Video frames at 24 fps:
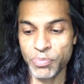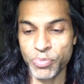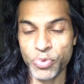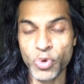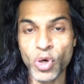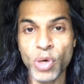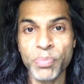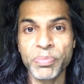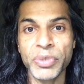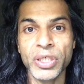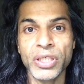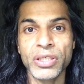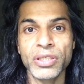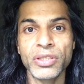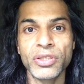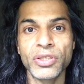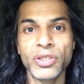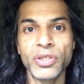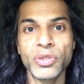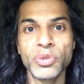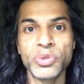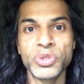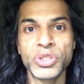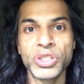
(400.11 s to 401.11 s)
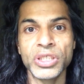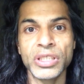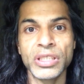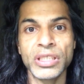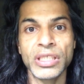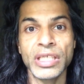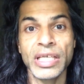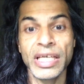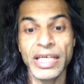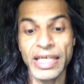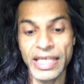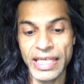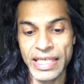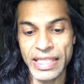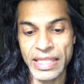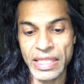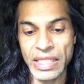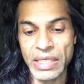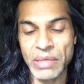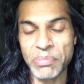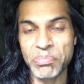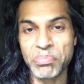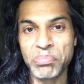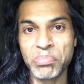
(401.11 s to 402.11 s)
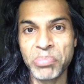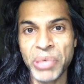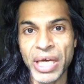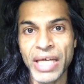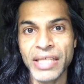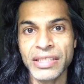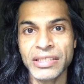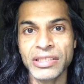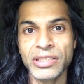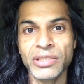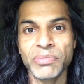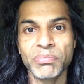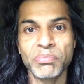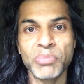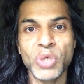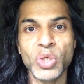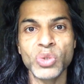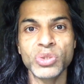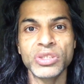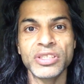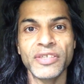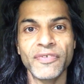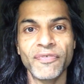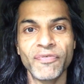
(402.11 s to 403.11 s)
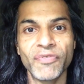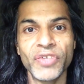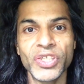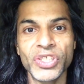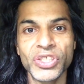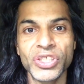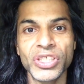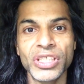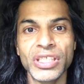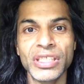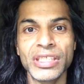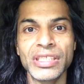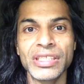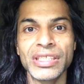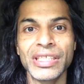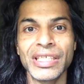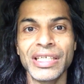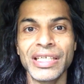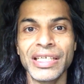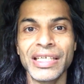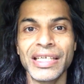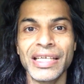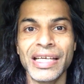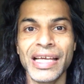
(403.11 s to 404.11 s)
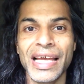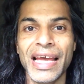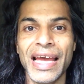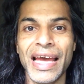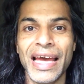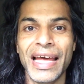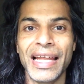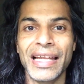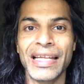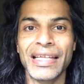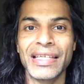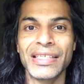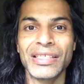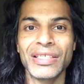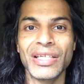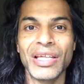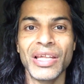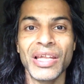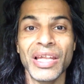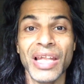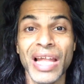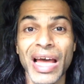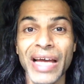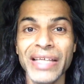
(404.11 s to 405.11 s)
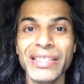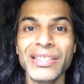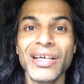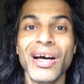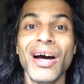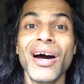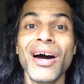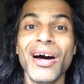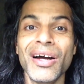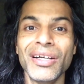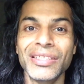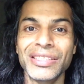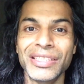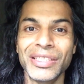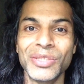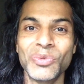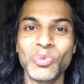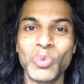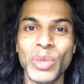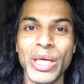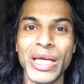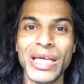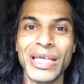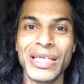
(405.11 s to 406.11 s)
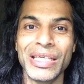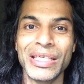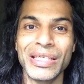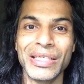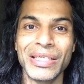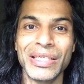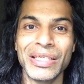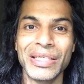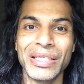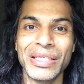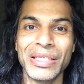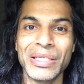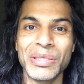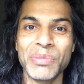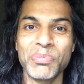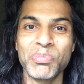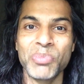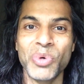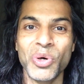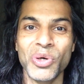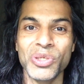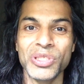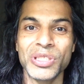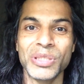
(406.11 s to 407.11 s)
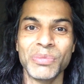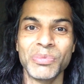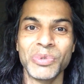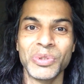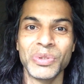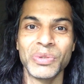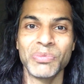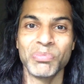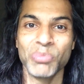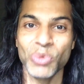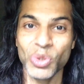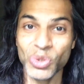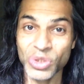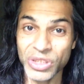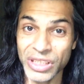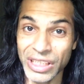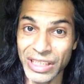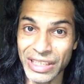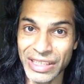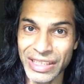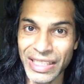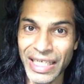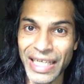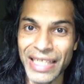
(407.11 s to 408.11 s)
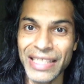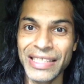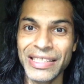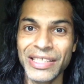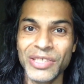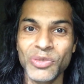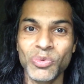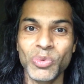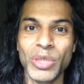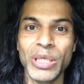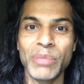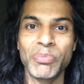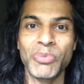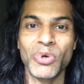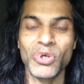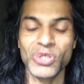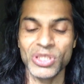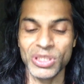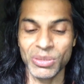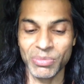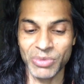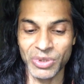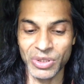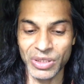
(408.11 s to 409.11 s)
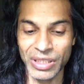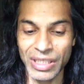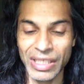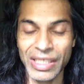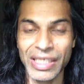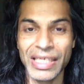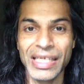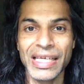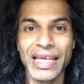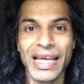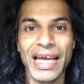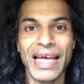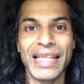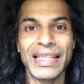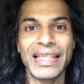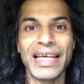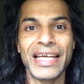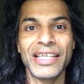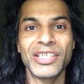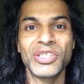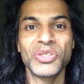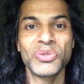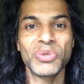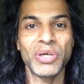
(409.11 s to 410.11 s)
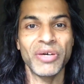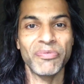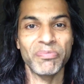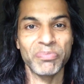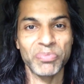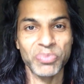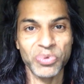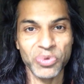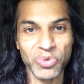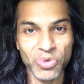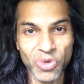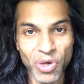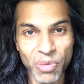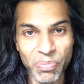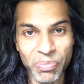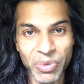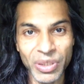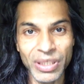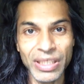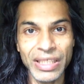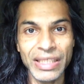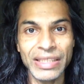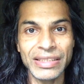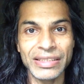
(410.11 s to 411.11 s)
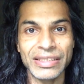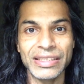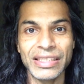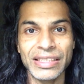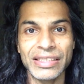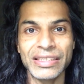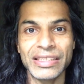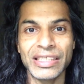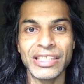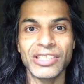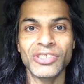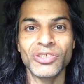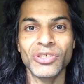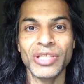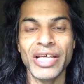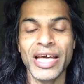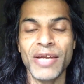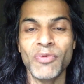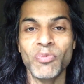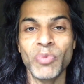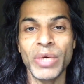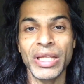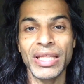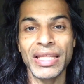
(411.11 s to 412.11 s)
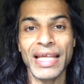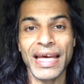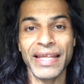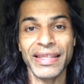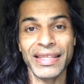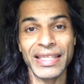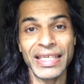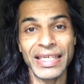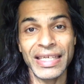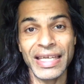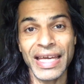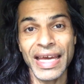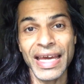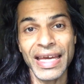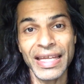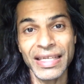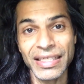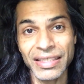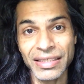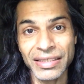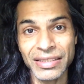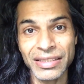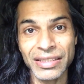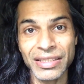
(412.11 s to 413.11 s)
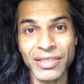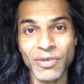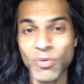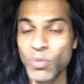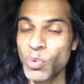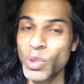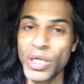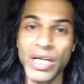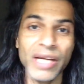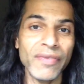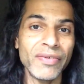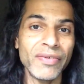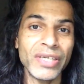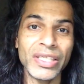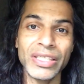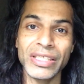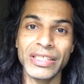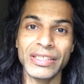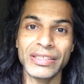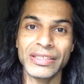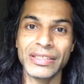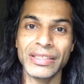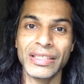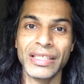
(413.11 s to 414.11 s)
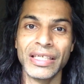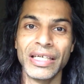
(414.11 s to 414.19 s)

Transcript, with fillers: proper conclusion in the best, most efficient, and light-hearted way possible, most intelligent way possible, and that you have properly insisted so that when that thing ends, whatever it is,